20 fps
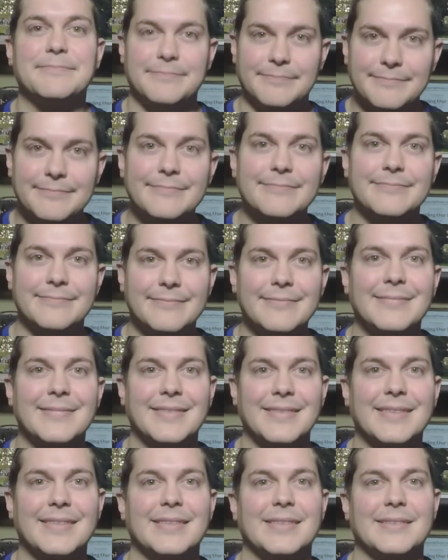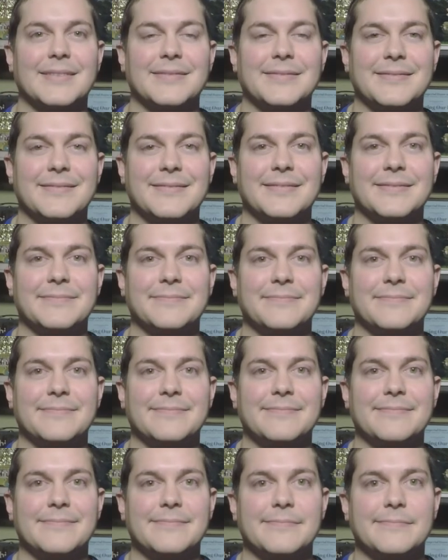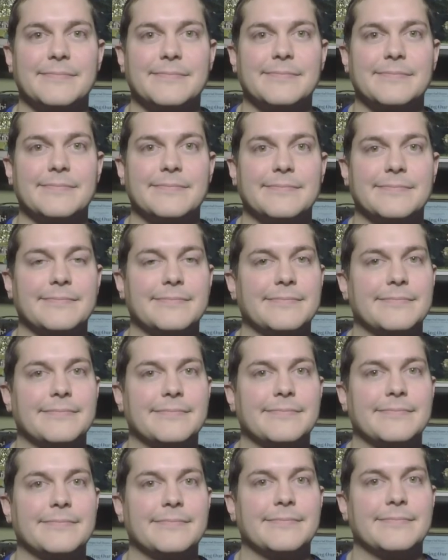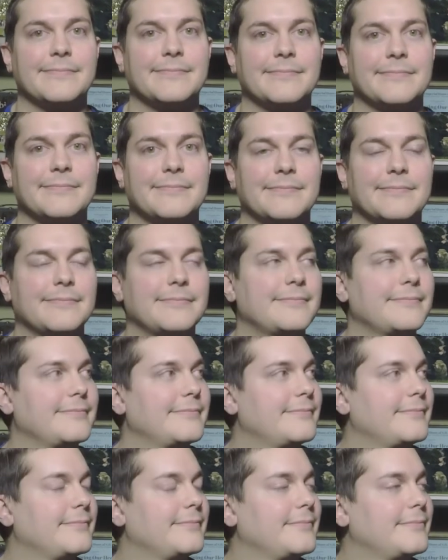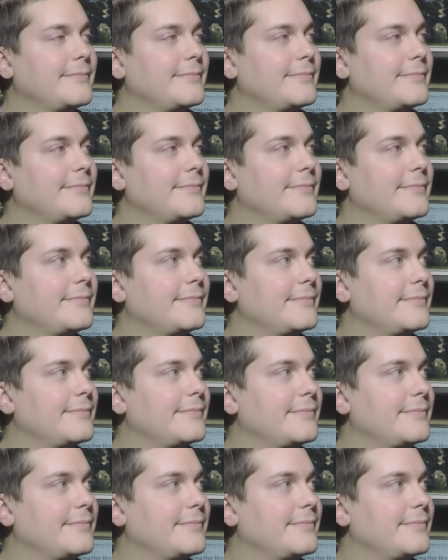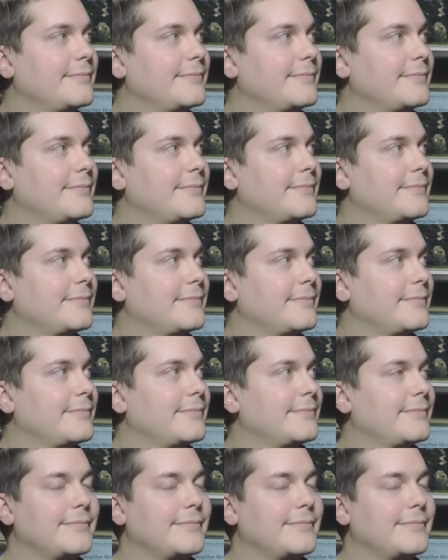(silent)